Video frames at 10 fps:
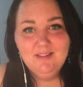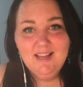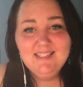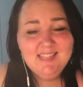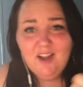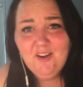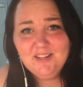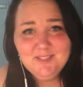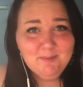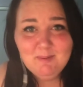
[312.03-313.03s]
And Zara,
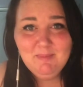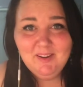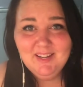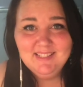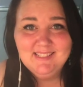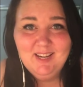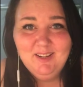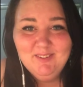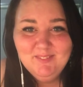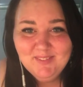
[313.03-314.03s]
stop comparing
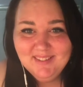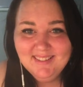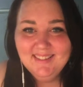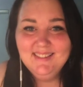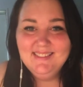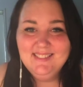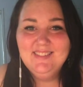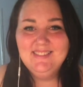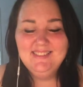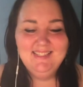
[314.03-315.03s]
yourself.
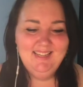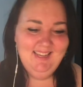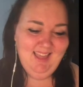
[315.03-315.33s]
Seriously.